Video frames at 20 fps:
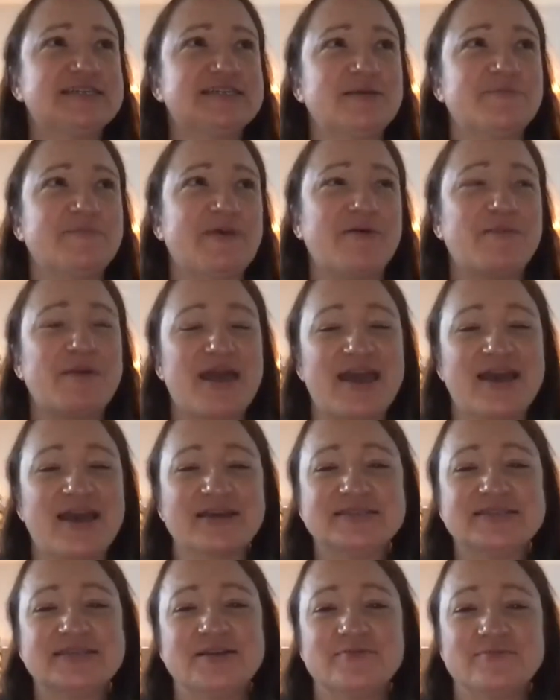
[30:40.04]
about my
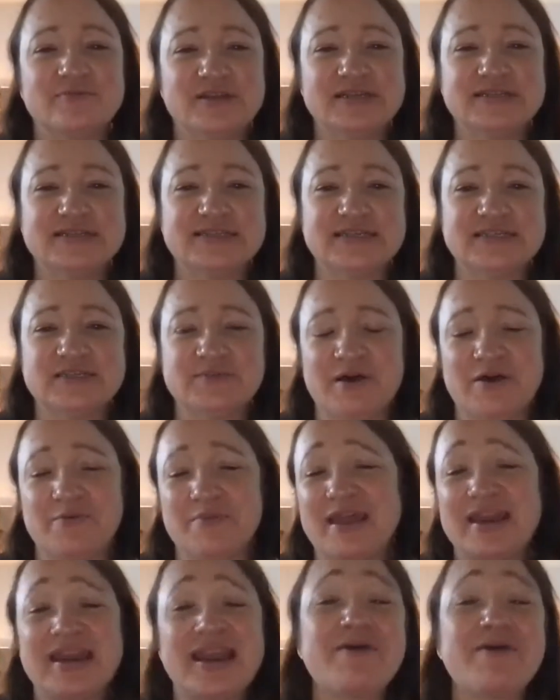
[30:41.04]
accent and what it says about
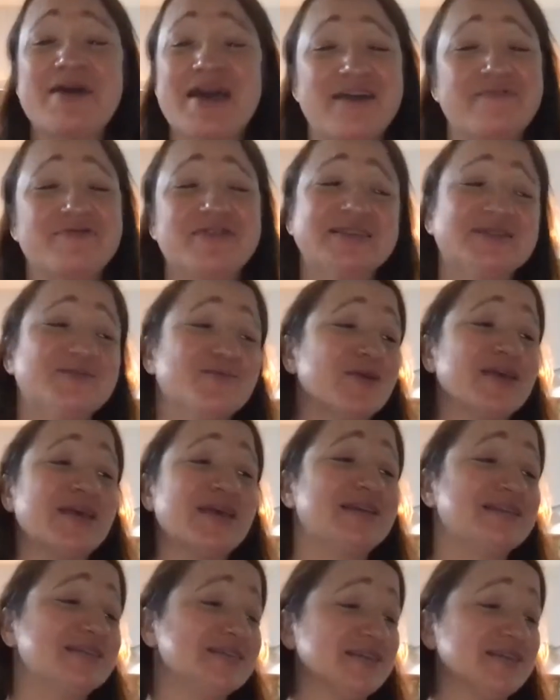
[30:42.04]
me and now i have this
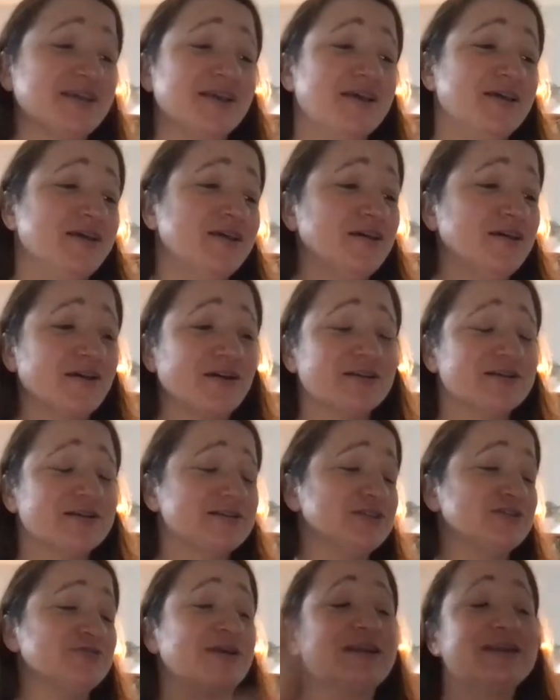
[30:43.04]
weird
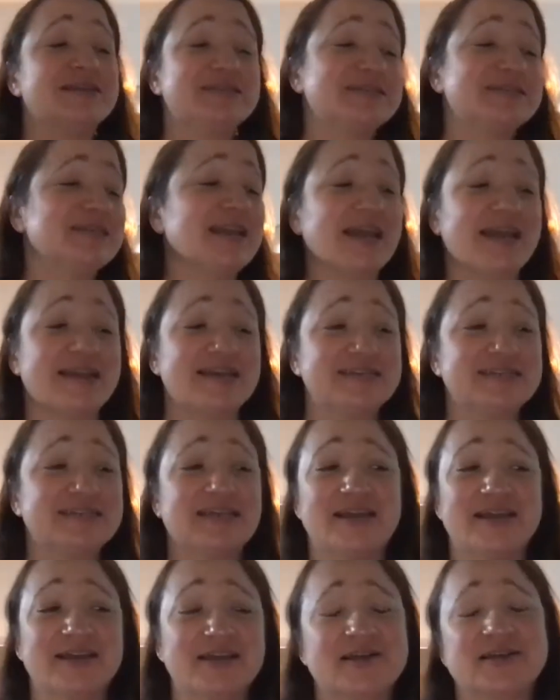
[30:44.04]

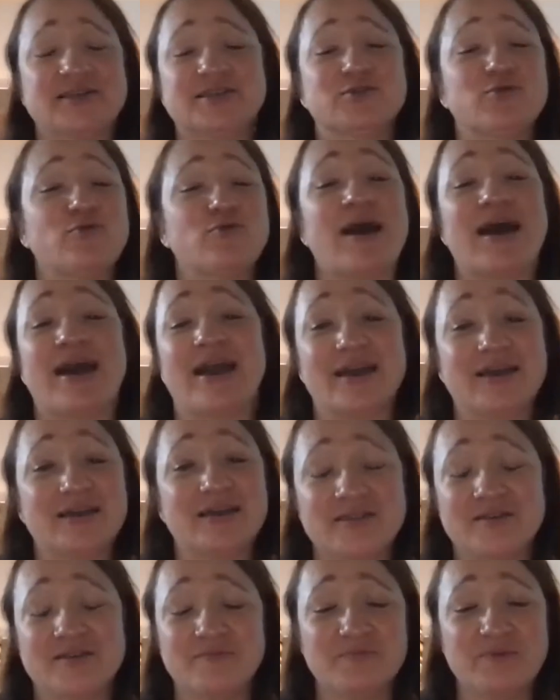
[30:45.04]
transatlantic
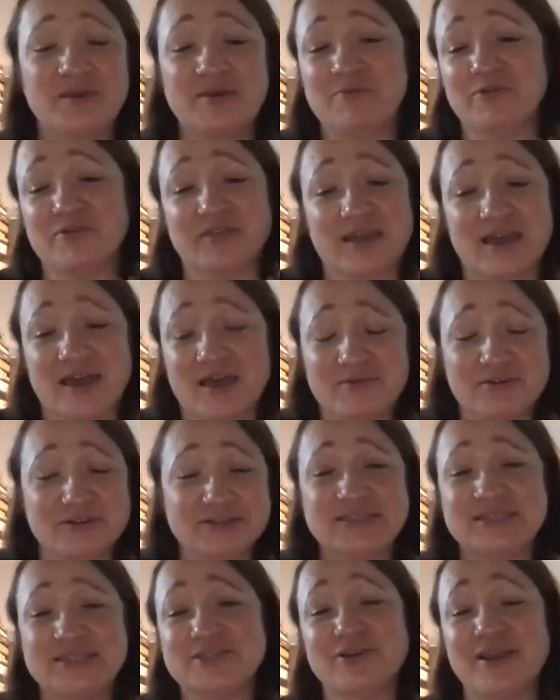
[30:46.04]
twang that people think i'm
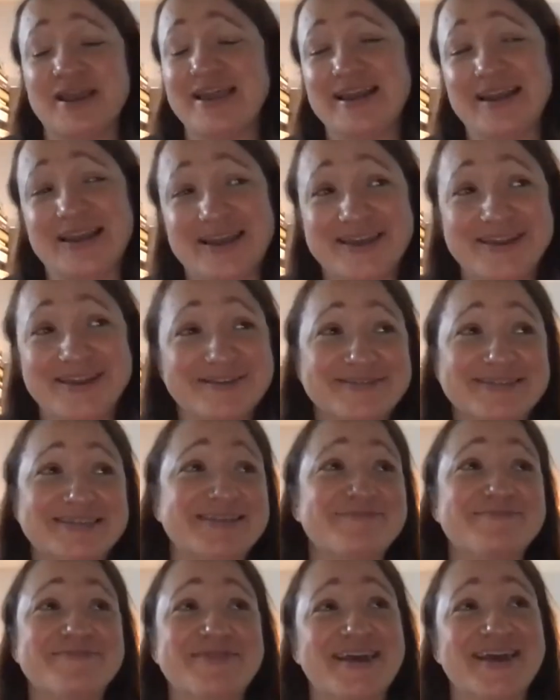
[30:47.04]
australian or
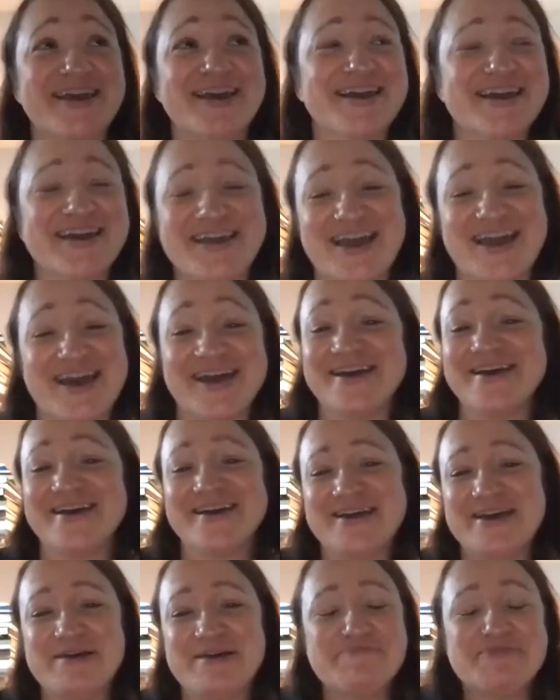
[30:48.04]
something yeah
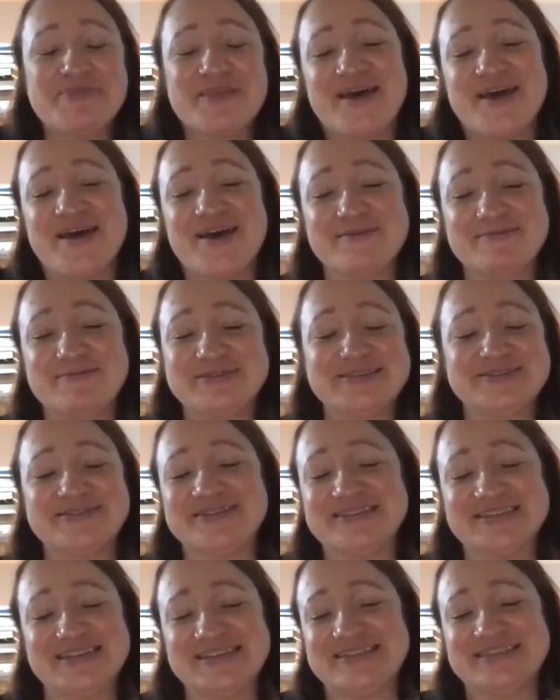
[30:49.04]
um, so
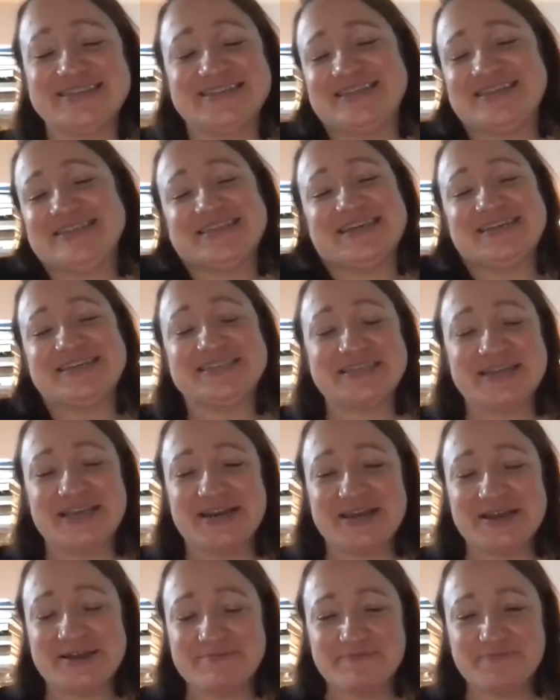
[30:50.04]
it's it's it's
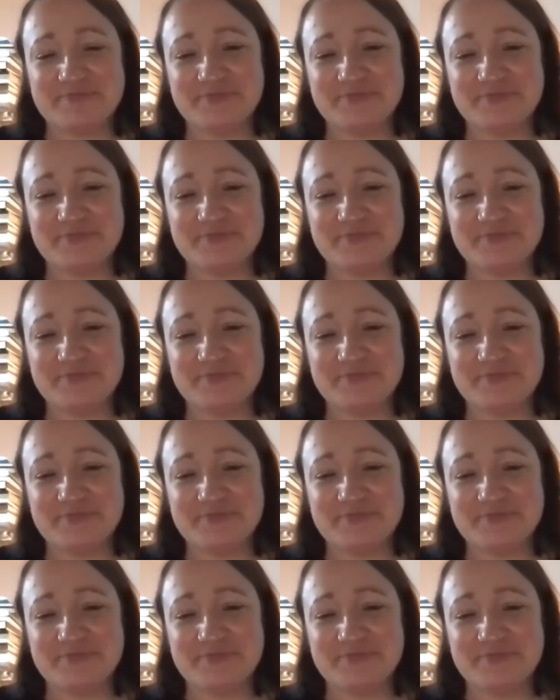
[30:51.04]
entertaining